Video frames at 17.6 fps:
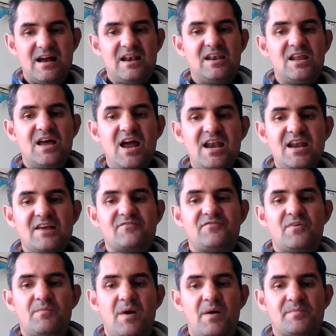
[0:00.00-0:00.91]
Learning
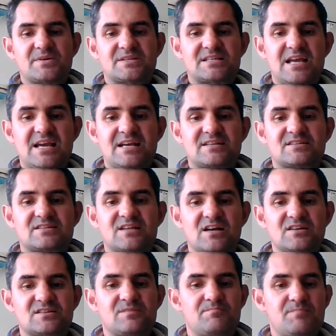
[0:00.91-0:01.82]
from our mistakes
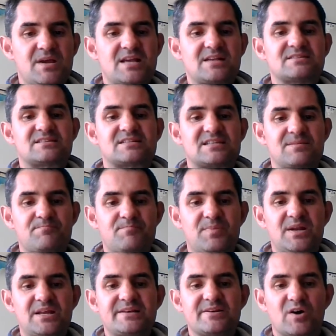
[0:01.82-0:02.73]
doesn't mean
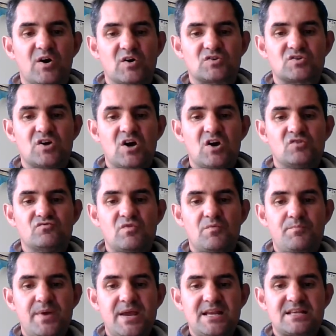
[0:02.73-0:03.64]
simply not
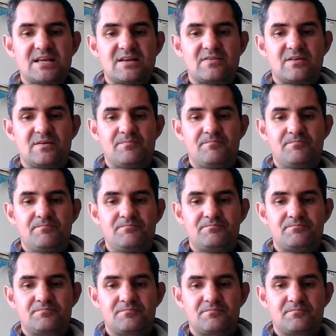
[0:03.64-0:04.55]
repeating them.
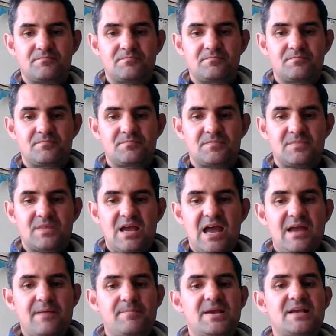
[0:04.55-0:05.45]

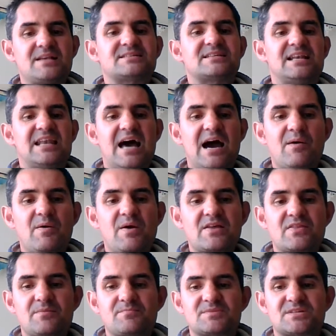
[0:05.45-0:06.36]
It means
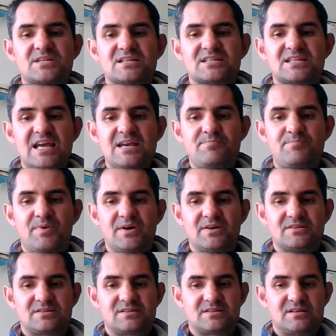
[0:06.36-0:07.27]
allowing them to shape
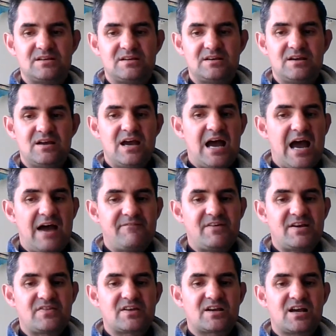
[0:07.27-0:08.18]
us,
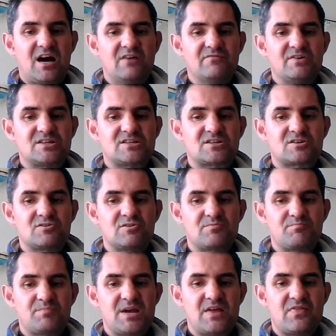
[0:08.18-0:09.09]
having the courage to
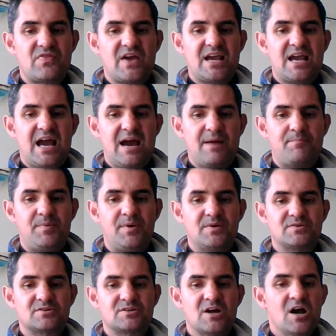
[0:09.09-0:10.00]
admit they
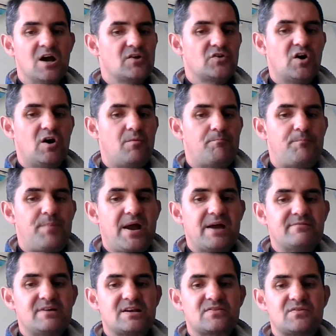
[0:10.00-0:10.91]
happened, not
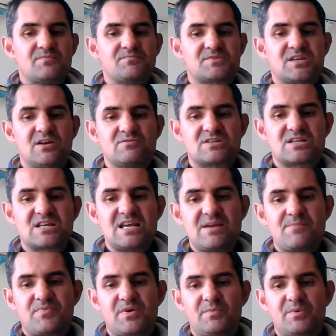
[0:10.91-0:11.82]
burying them so
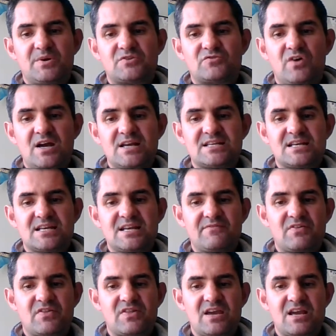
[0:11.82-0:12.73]
deep that we try to
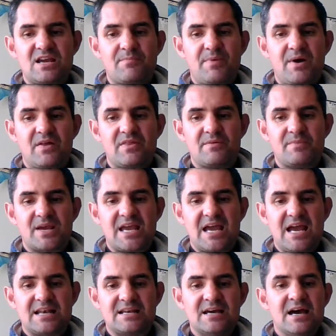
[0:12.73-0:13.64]
never think about them
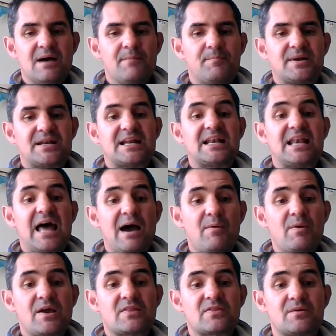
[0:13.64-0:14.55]
again, but
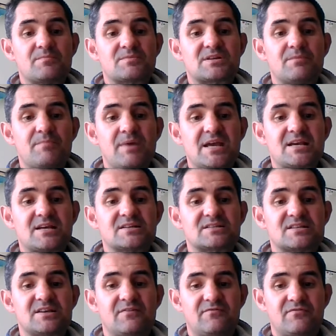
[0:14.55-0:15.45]
allowing them to make
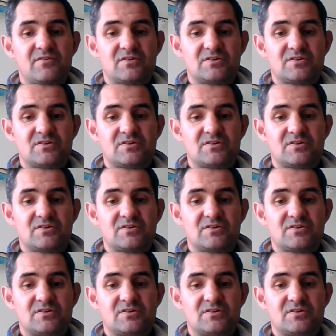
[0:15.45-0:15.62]
us different.